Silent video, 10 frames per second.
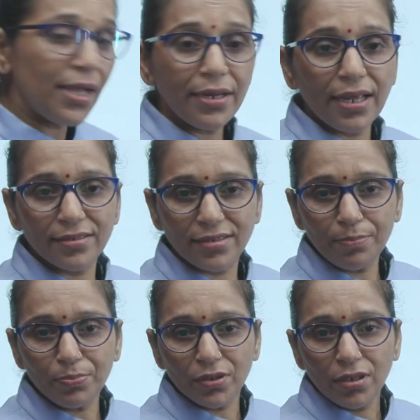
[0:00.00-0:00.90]
in
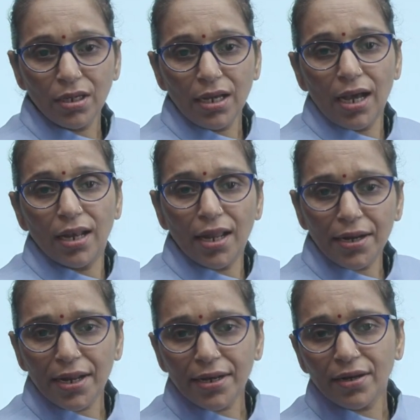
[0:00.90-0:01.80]
Egypt.
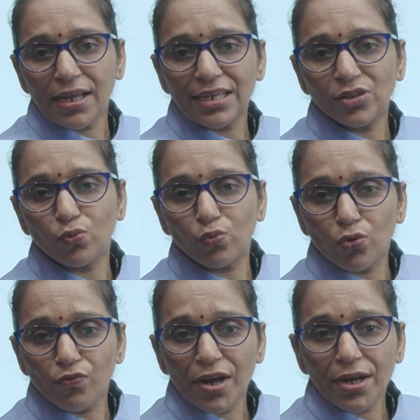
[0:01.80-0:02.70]
Linen is
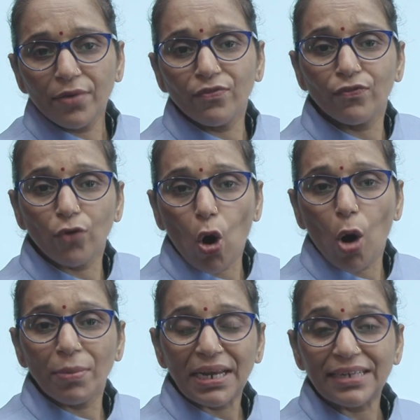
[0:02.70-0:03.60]
woven
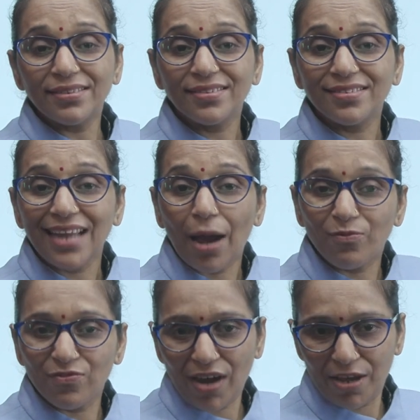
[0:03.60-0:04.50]
from its
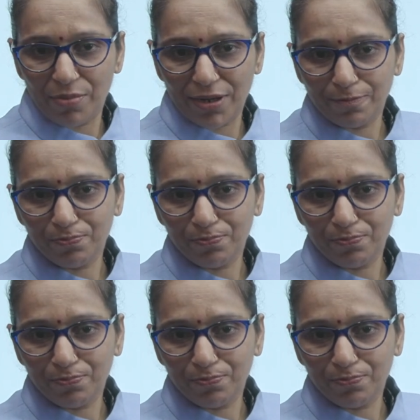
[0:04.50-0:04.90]
stem fiber.